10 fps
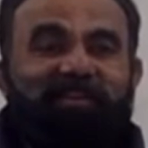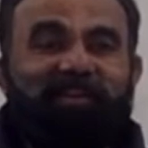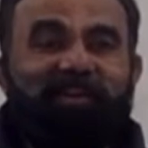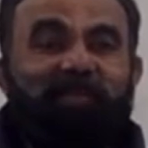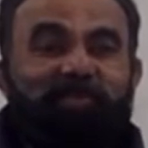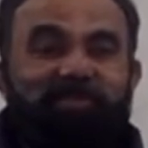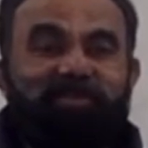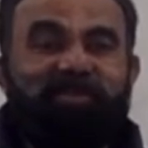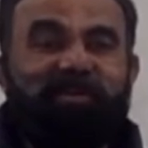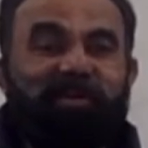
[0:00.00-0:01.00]
I was
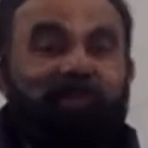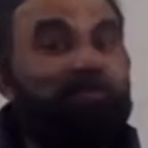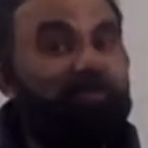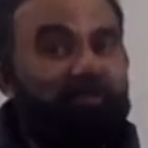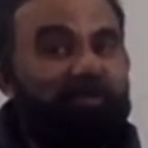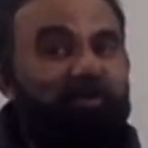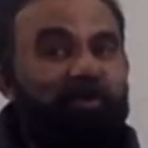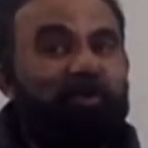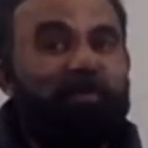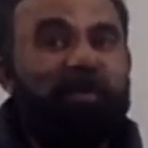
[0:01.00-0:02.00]

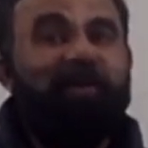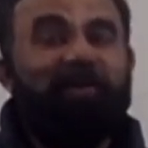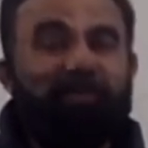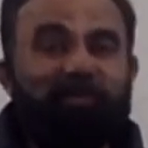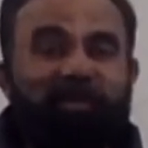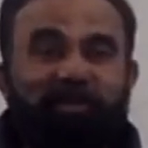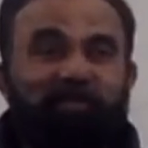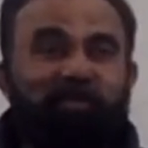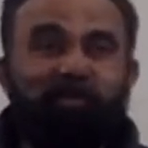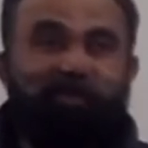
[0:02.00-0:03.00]
going behind, but I didn't
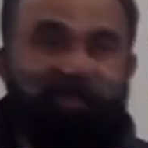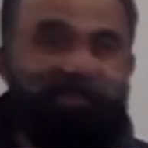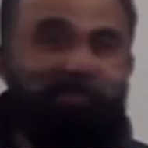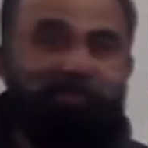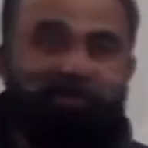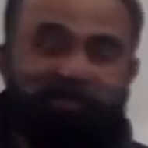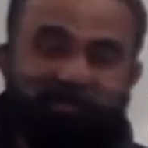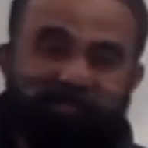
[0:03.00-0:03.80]
want to catch up with it.